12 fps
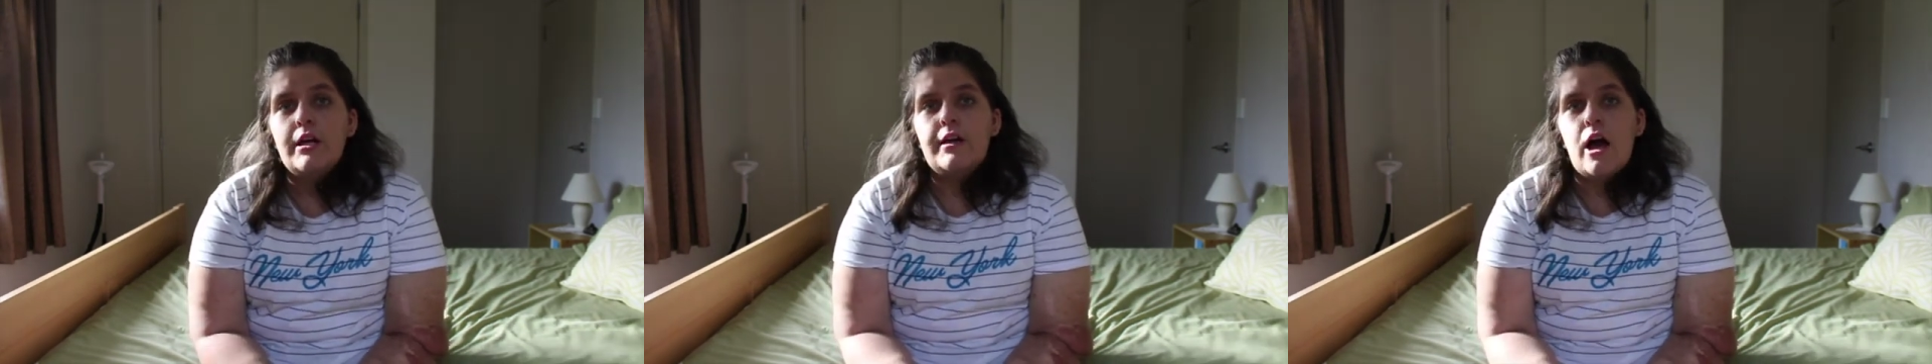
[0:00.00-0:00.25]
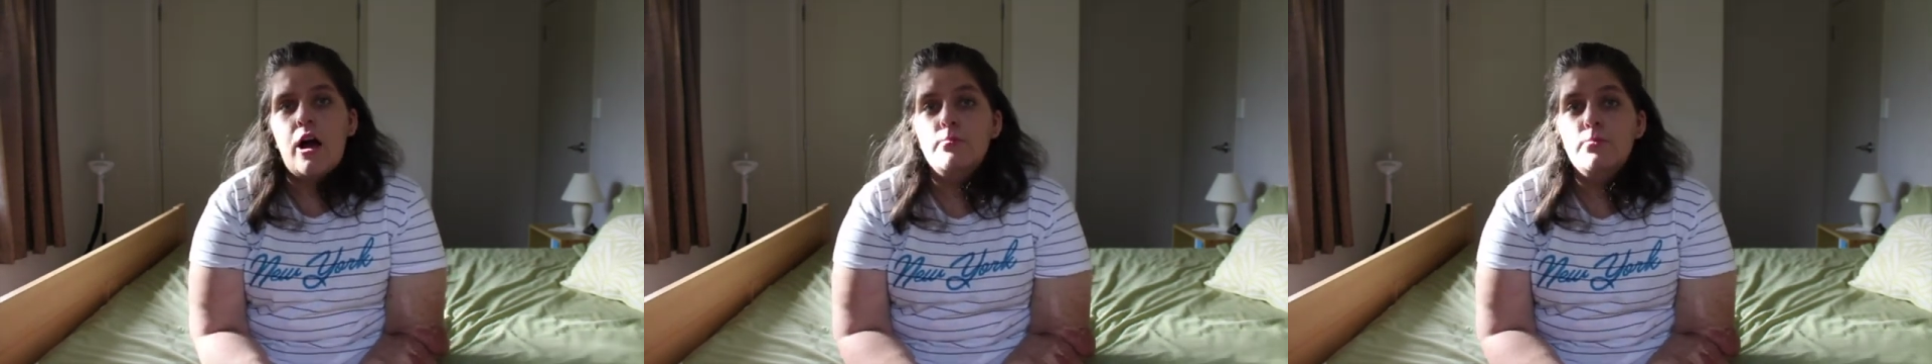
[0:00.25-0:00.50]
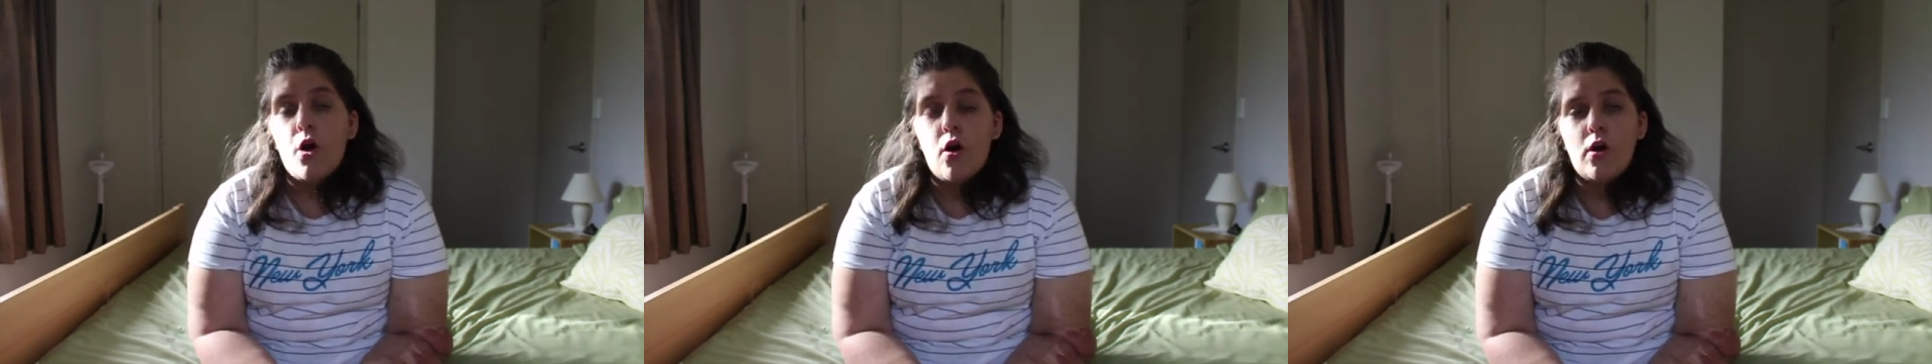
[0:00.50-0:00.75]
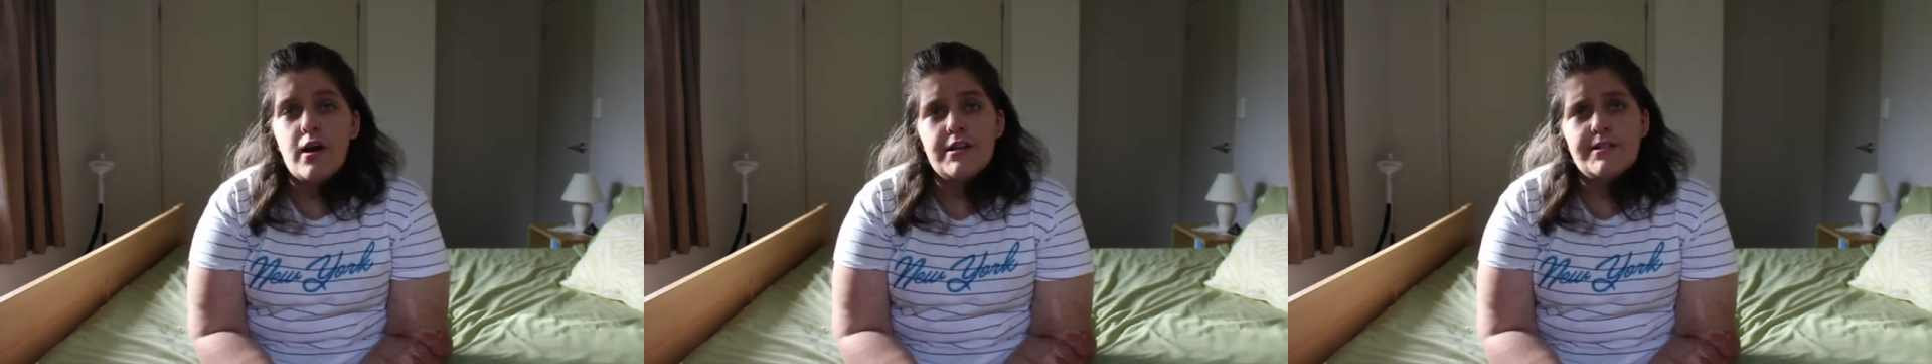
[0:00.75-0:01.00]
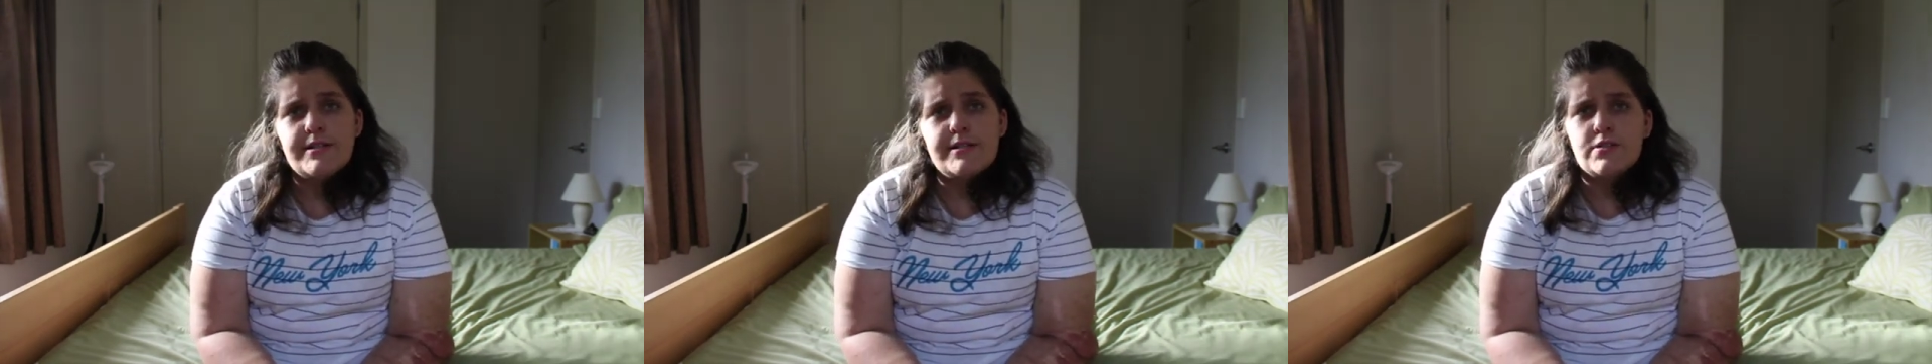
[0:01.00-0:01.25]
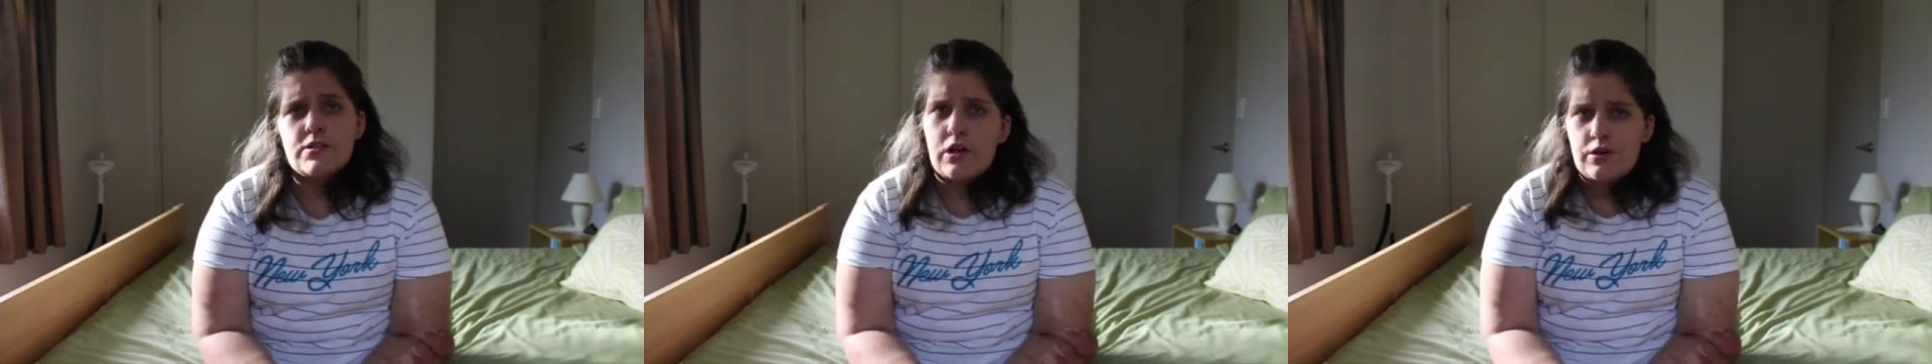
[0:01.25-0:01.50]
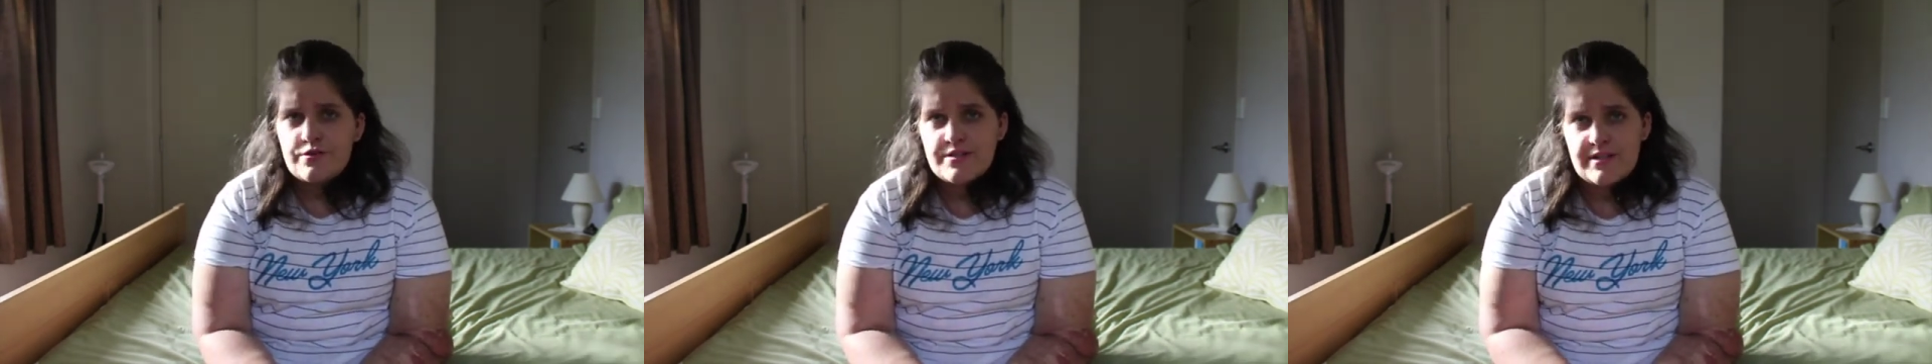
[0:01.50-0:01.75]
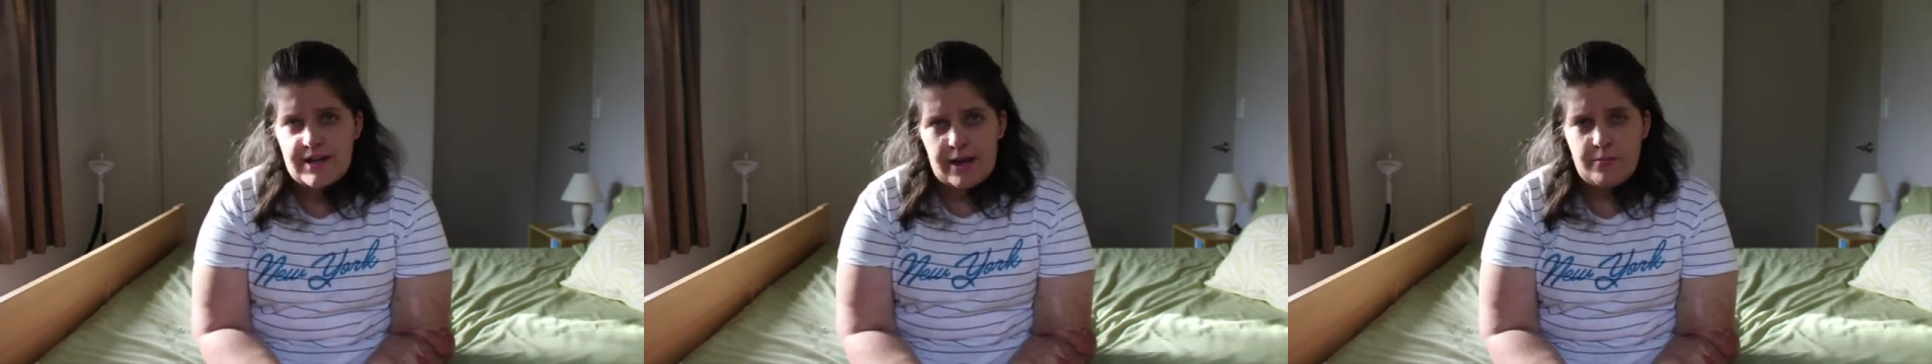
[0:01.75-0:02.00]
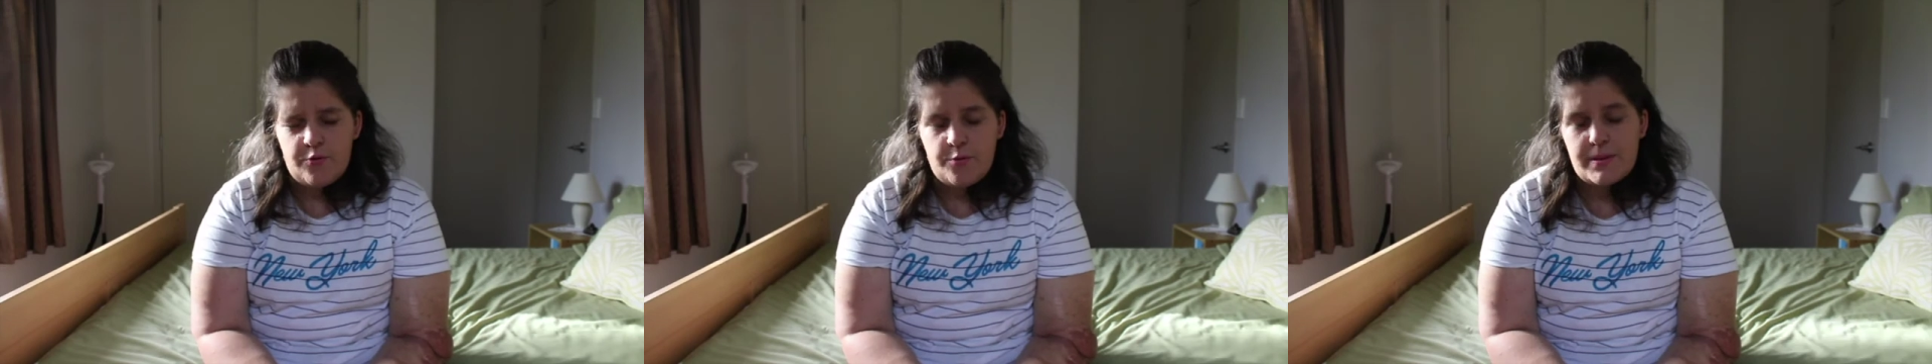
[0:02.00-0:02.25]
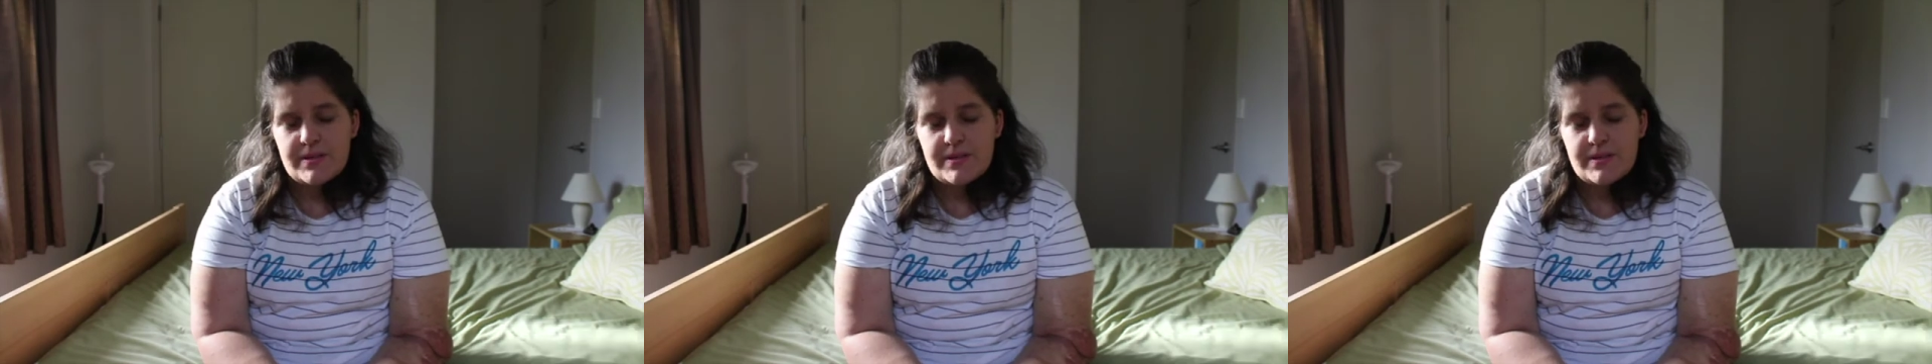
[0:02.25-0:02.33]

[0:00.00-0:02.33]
Now, I'm not going to disclose the name of the